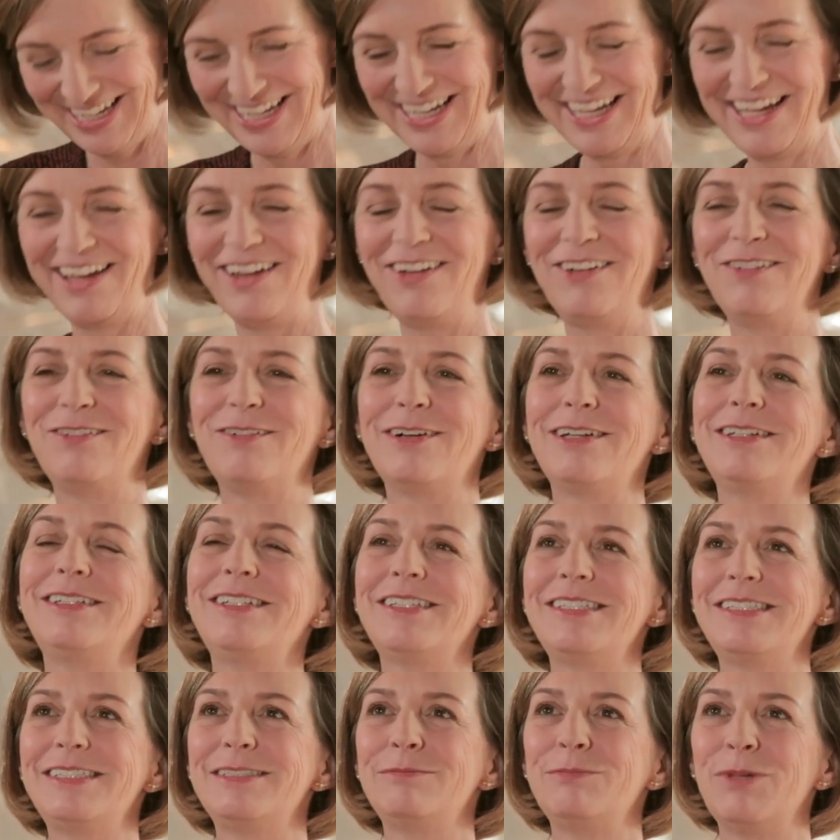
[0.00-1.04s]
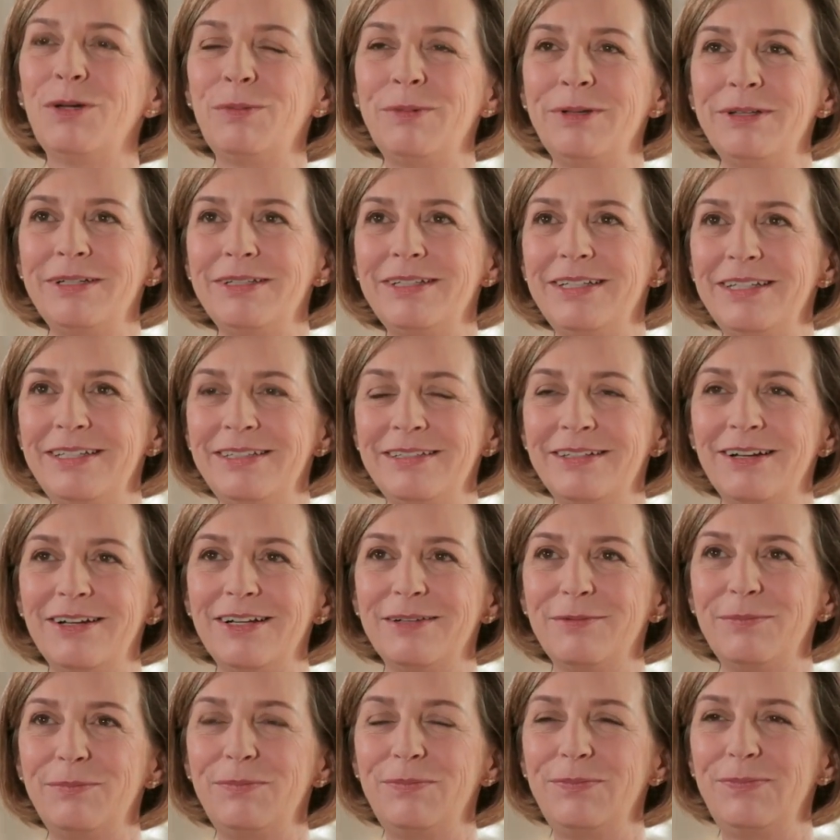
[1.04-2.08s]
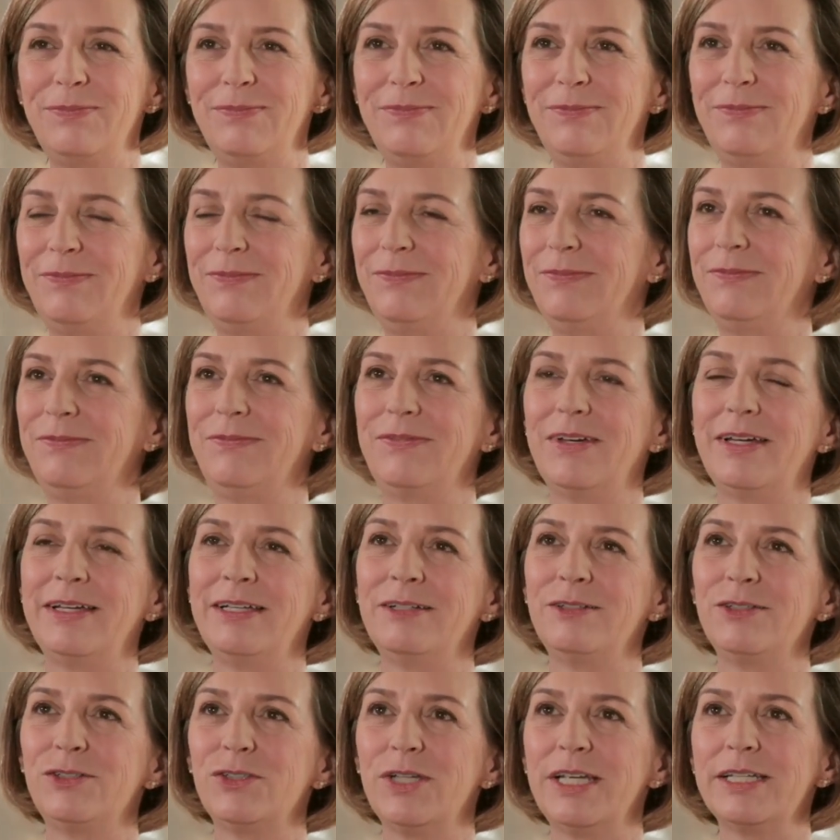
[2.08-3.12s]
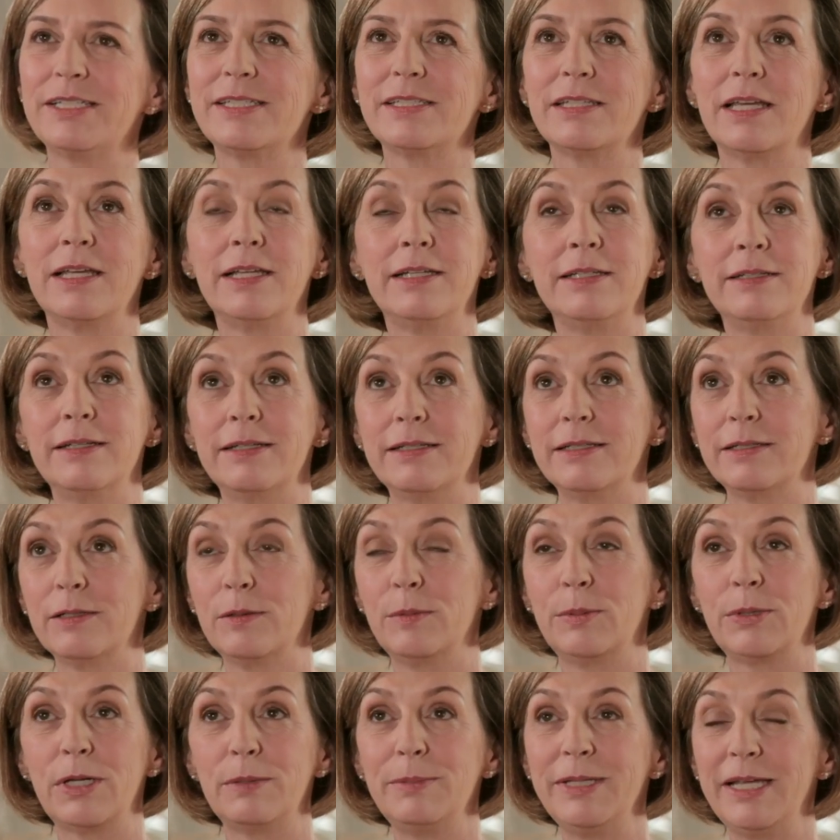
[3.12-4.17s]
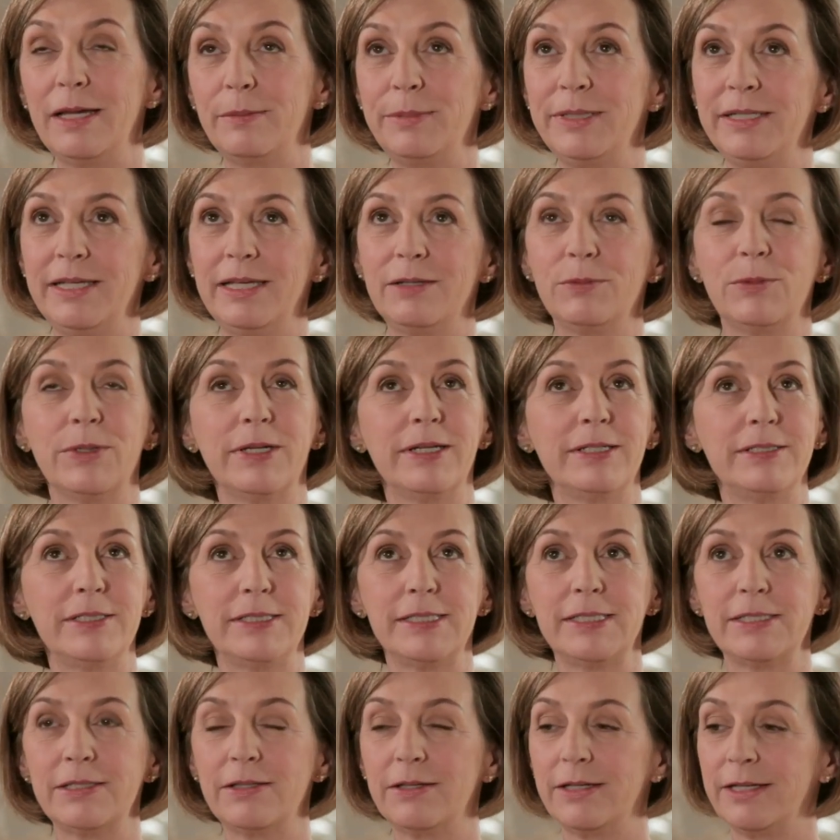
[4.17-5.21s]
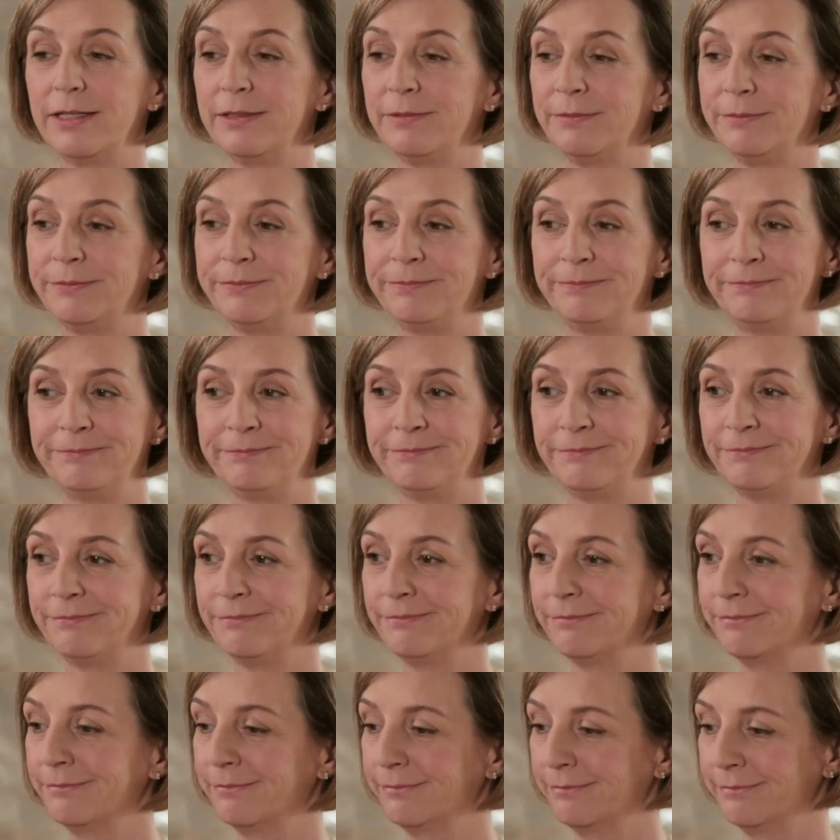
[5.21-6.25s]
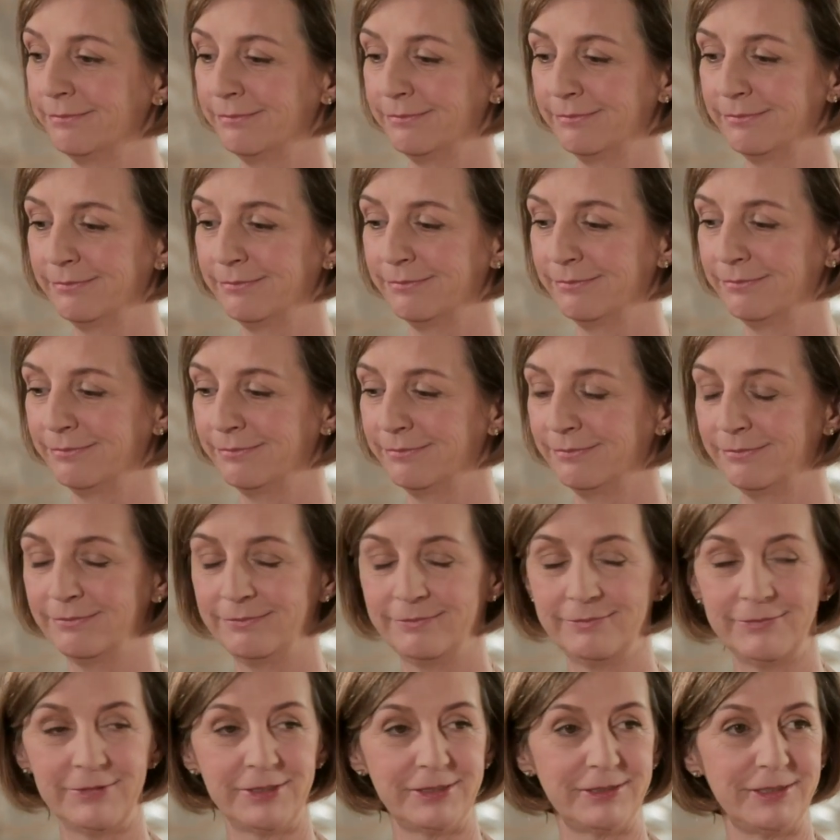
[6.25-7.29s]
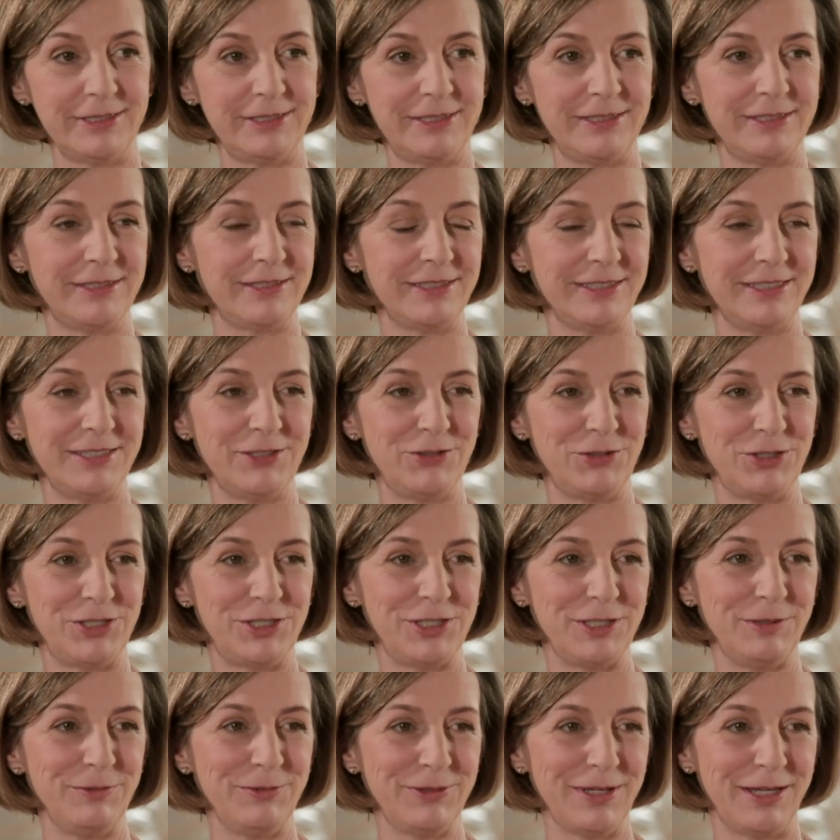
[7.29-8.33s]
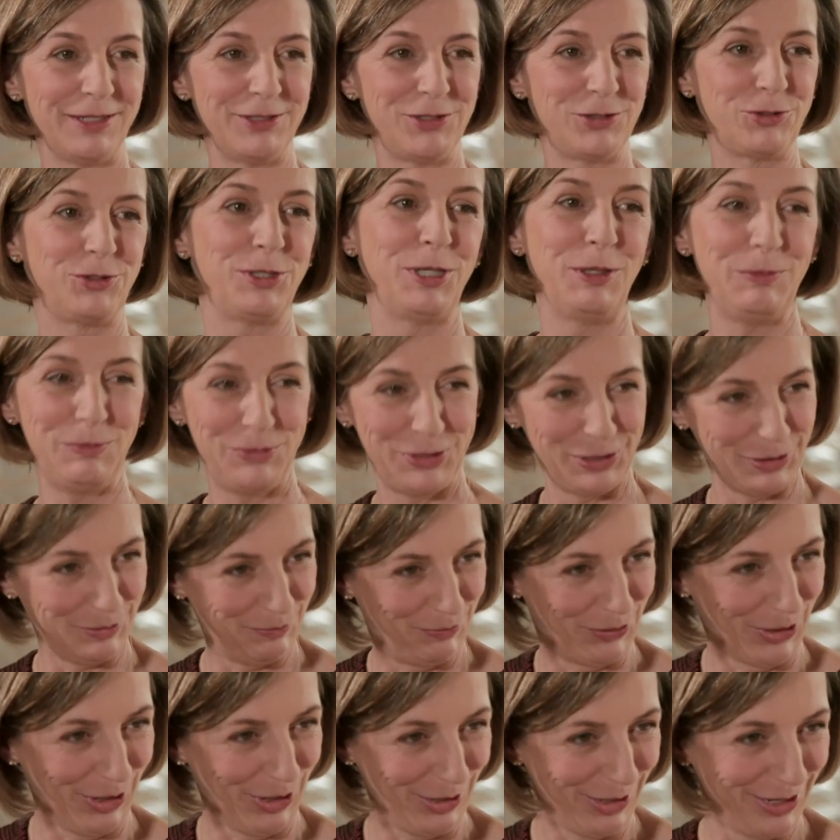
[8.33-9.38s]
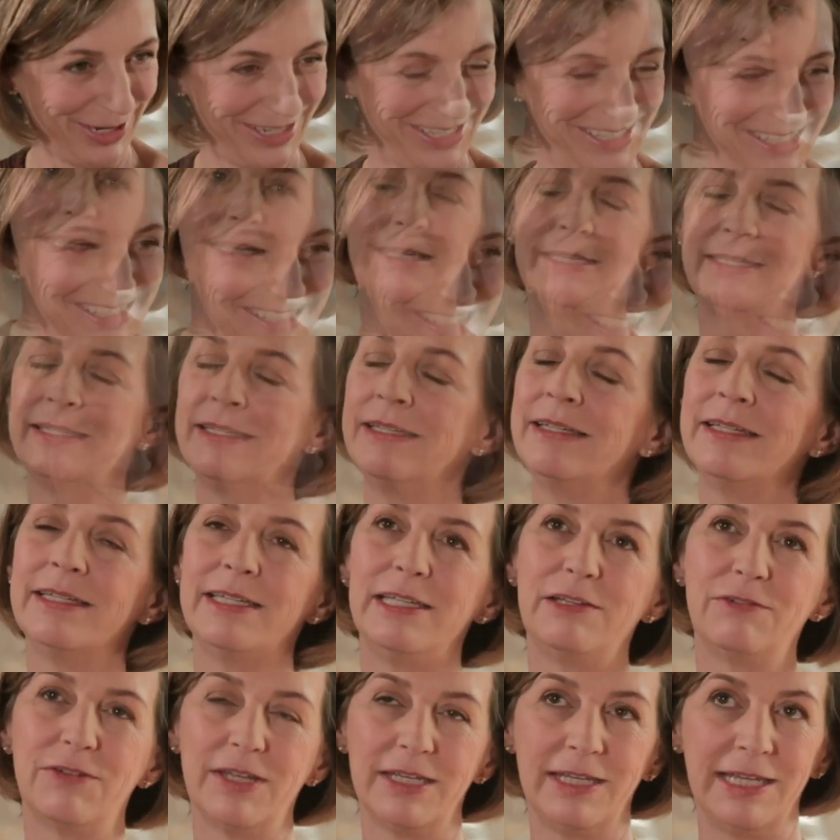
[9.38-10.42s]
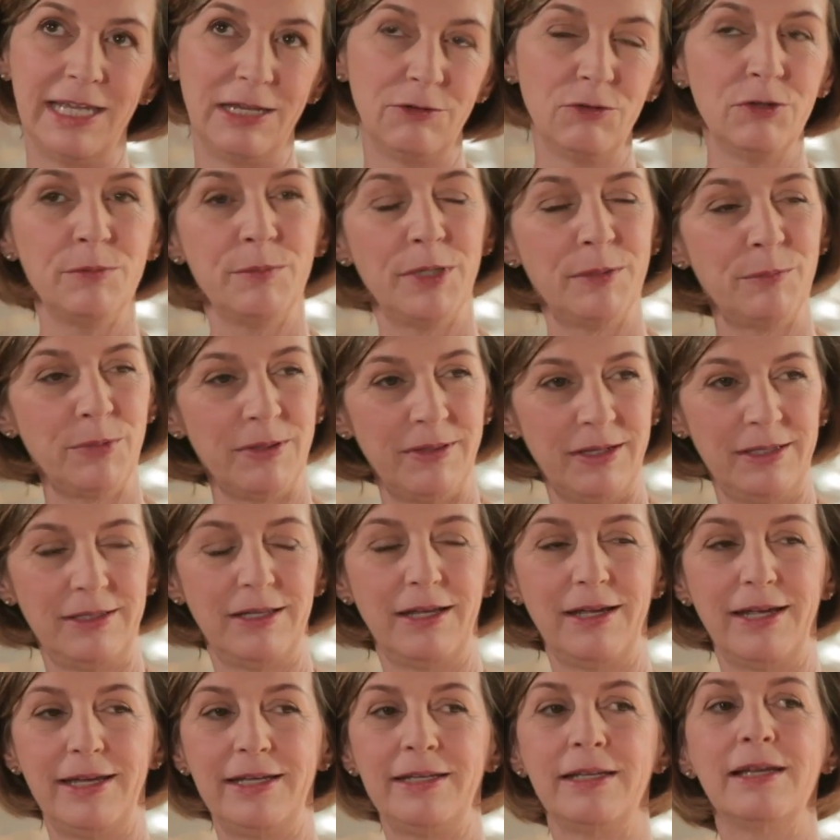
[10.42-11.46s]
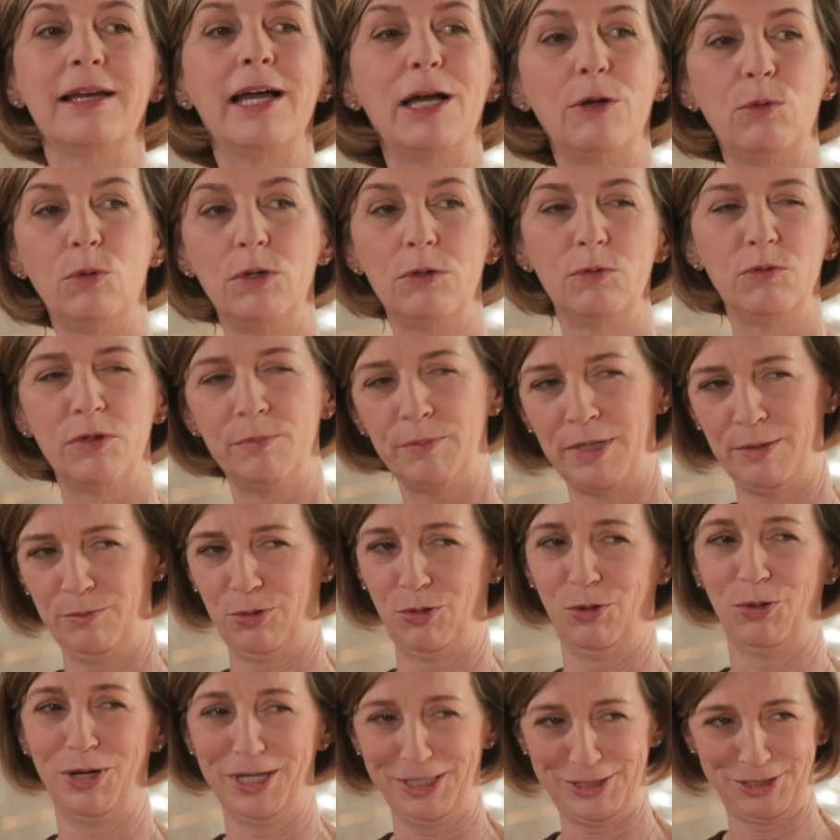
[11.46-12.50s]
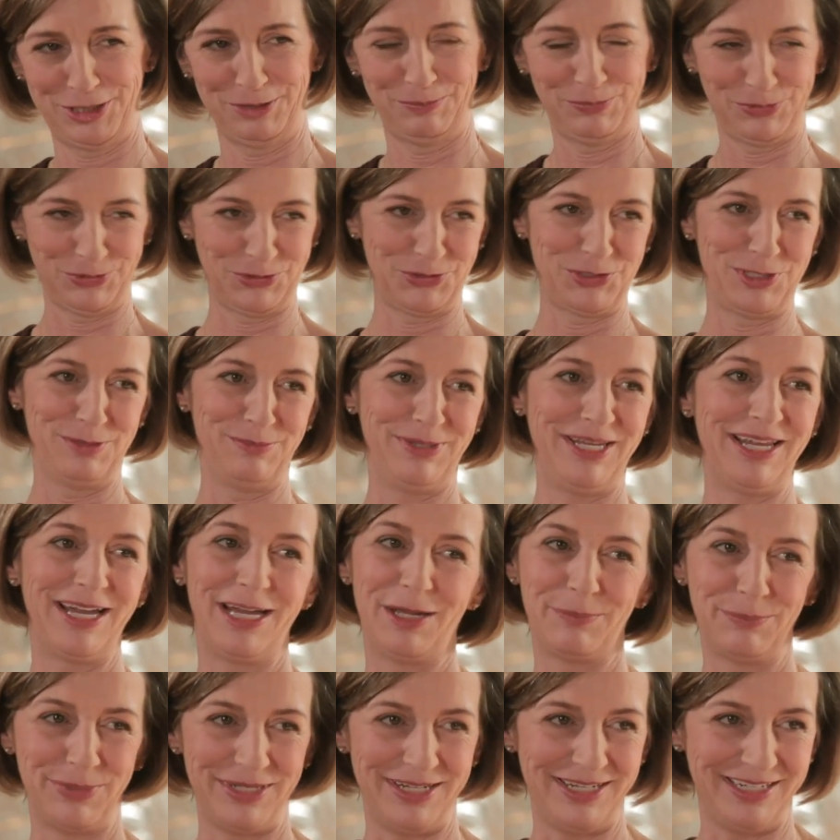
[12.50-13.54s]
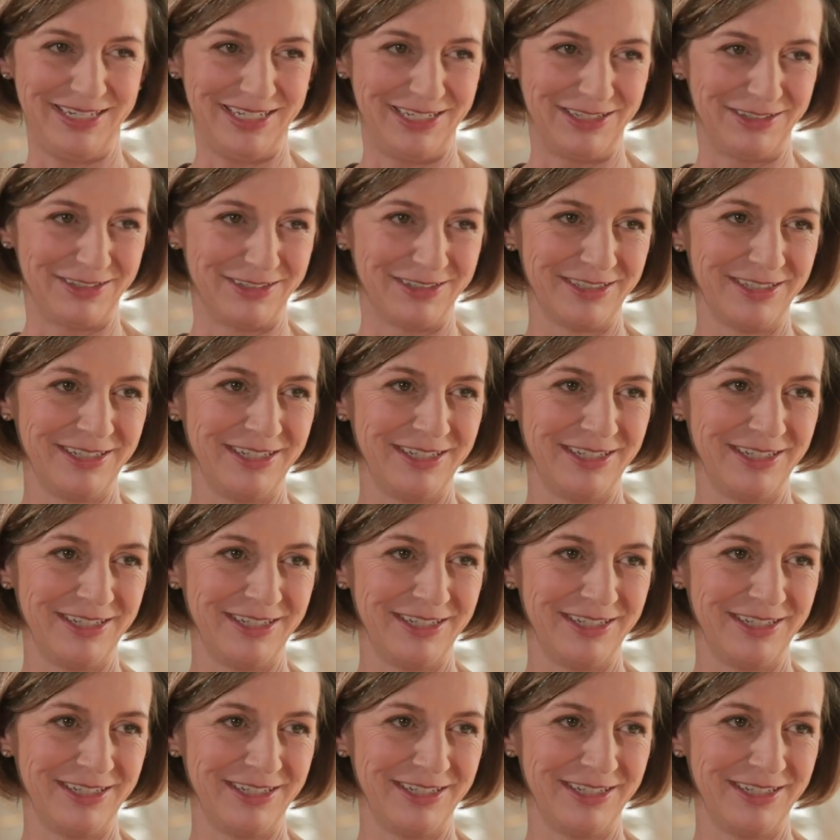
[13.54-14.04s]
Oh, well, just a moment in our final dress. And it'll probably happen again, where I just thought, oh, this is an interesting unscripted pause. If I can't remember the line, I will remember what's supposed to be happening here.